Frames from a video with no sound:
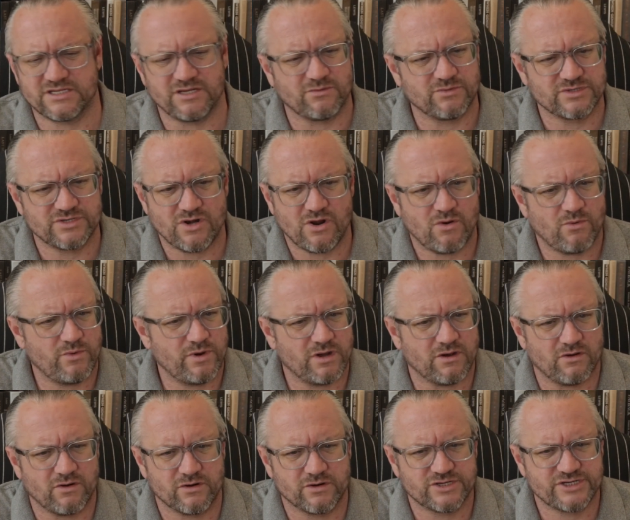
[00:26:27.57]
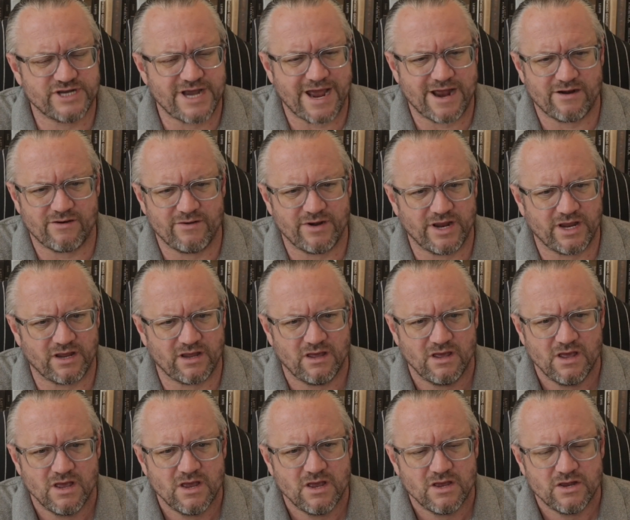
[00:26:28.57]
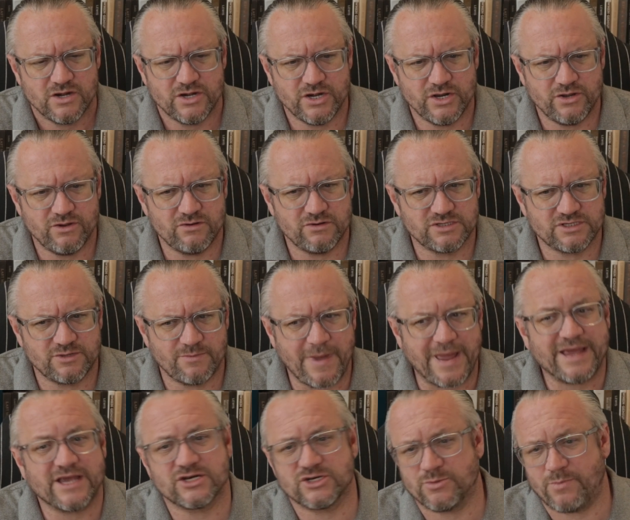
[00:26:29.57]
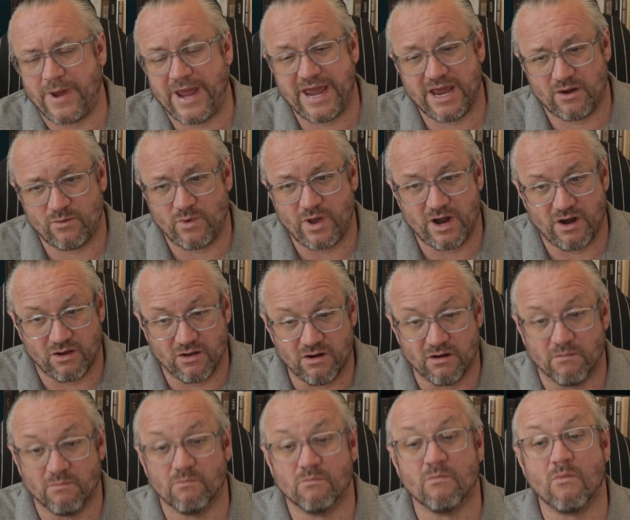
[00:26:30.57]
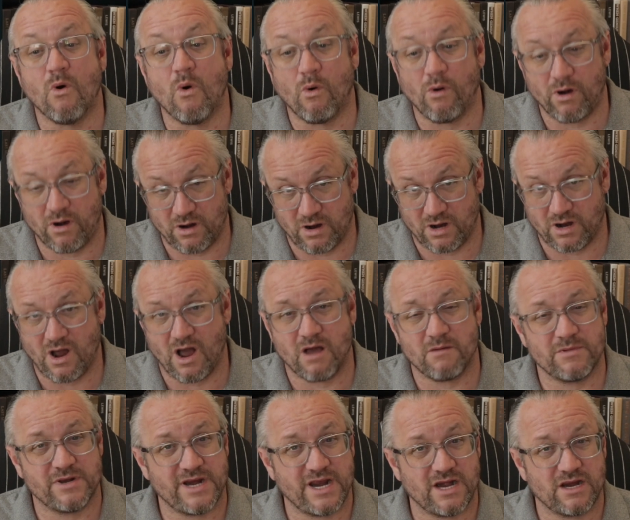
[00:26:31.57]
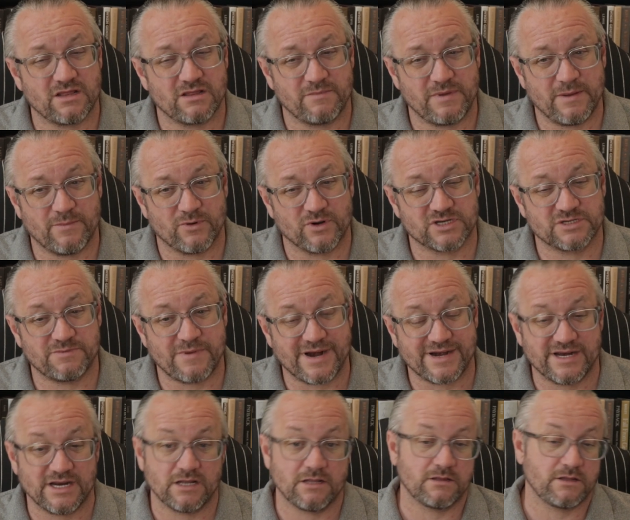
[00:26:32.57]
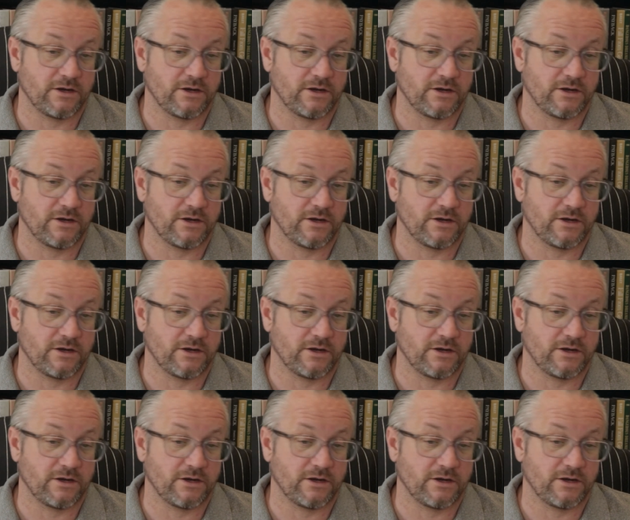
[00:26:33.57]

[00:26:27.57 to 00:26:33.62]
There was no real earth-shattering news. The Bank of Japan went a little more accommodating than people were expecting.